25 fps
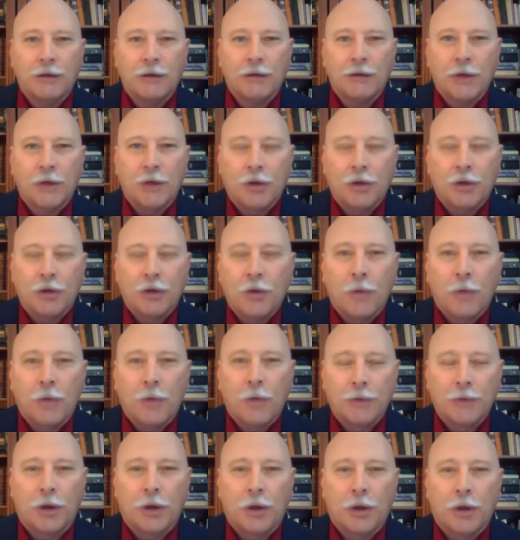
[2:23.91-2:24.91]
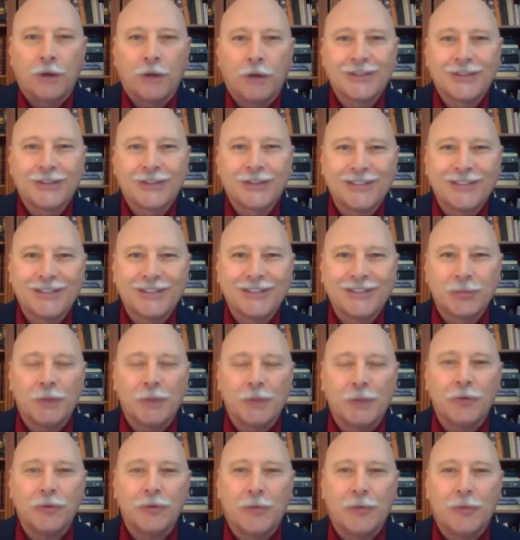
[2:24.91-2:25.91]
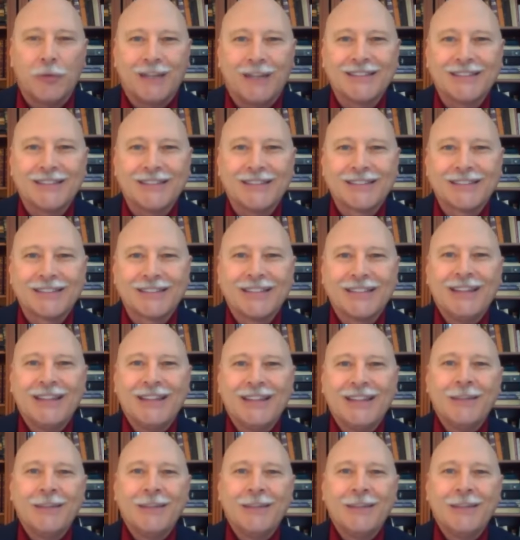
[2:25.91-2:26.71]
a very long webinar, so it'll just be a few minutes.